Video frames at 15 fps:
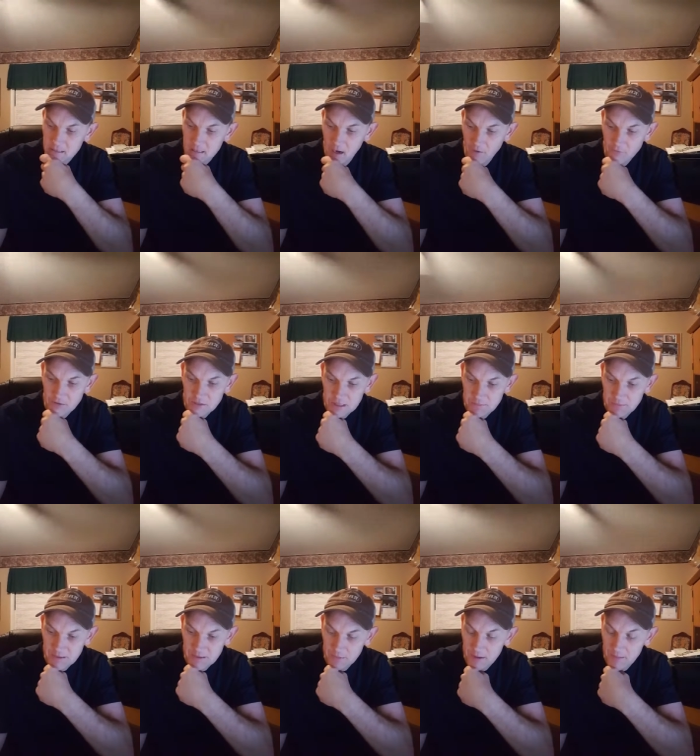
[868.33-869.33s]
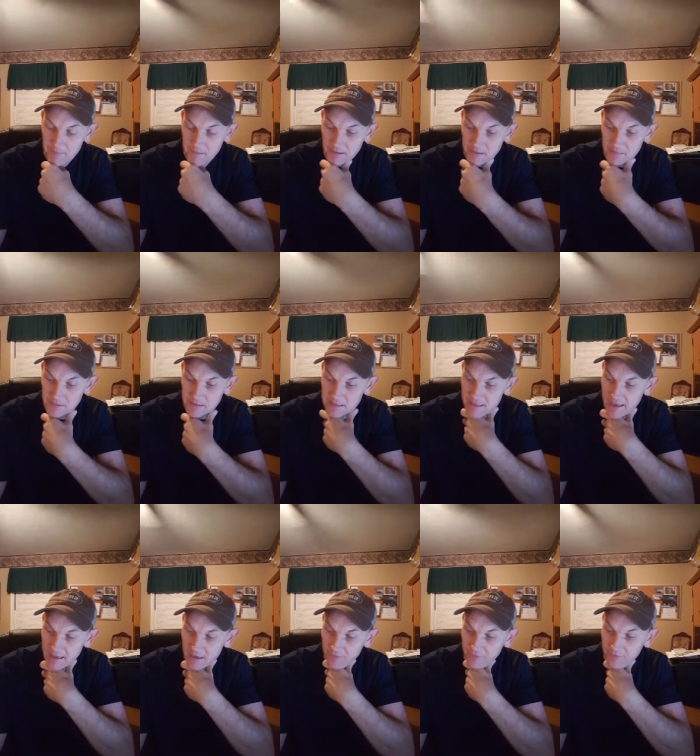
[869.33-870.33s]
I often see people that make the
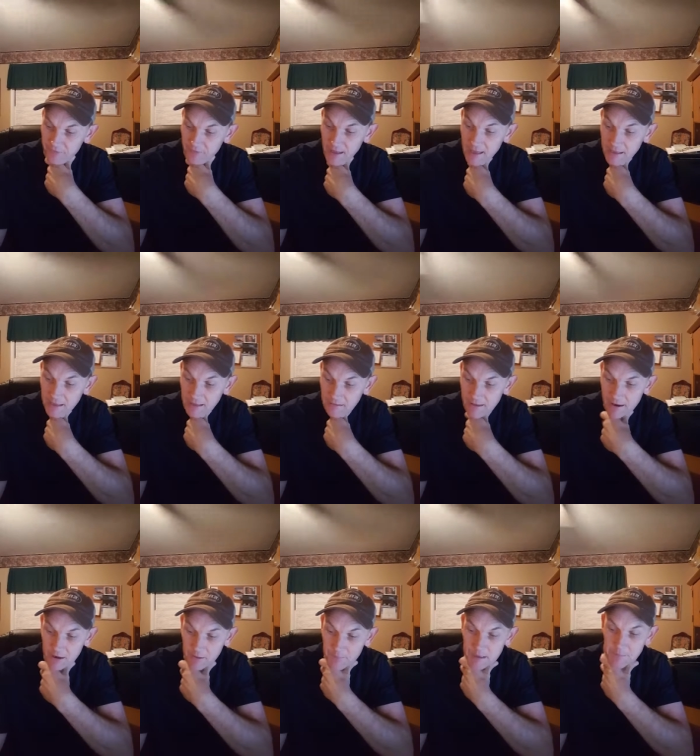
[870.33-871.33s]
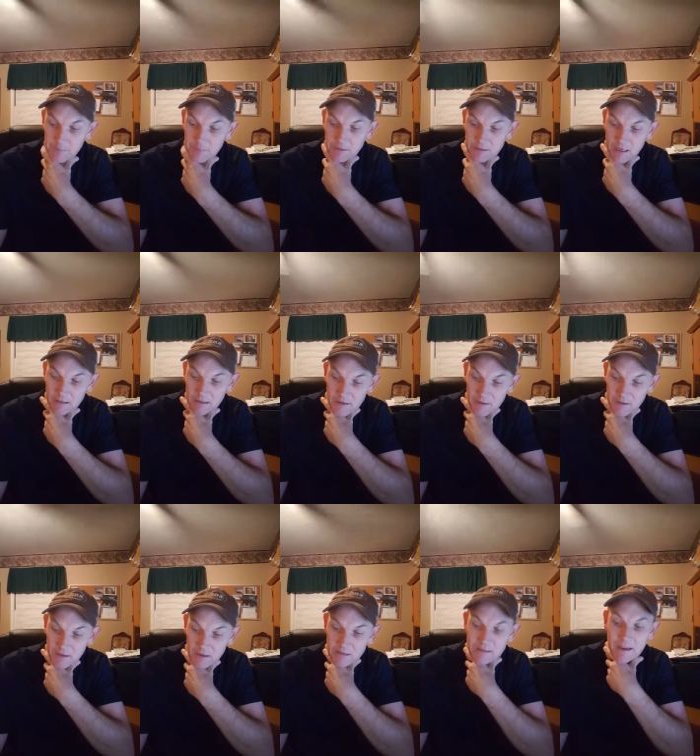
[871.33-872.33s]
mistake of thinking they are being productive
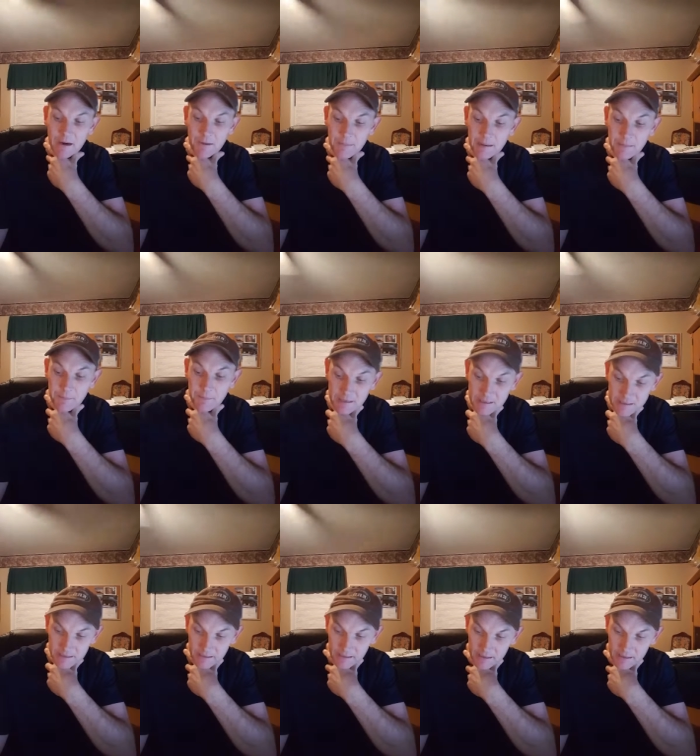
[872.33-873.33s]
because they are being busy.